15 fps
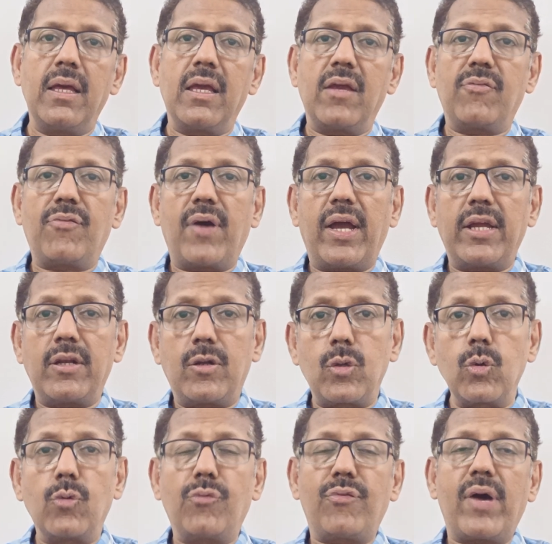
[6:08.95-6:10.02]
If I
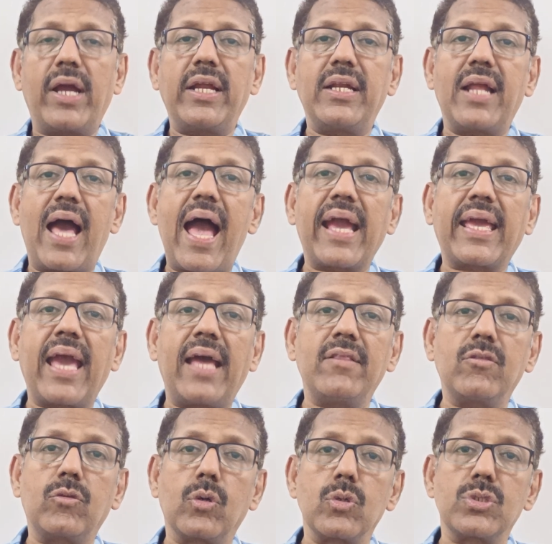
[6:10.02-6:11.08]
do find
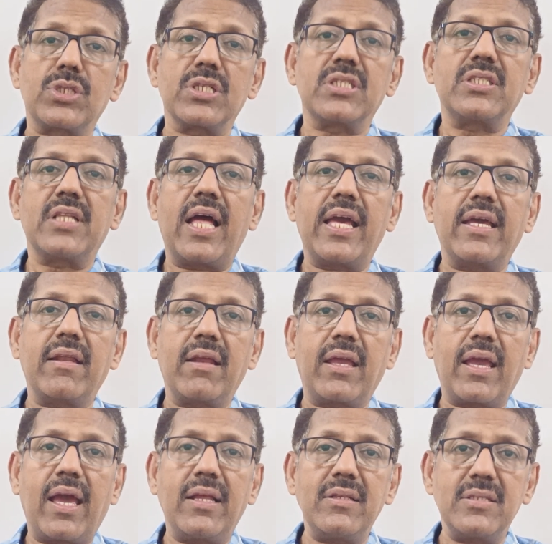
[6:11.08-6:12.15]
acanthosis
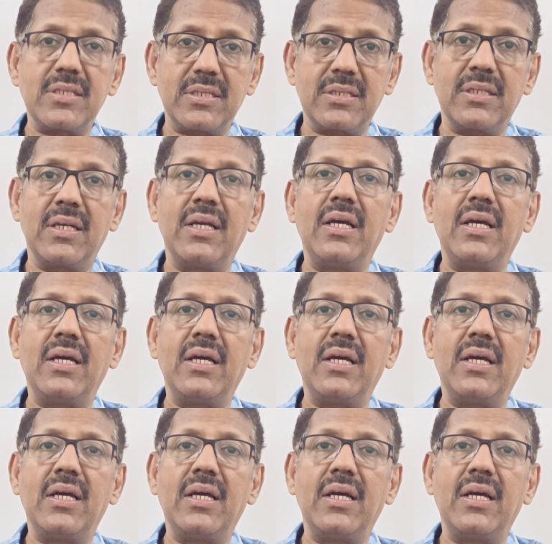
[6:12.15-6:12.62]
nigricans,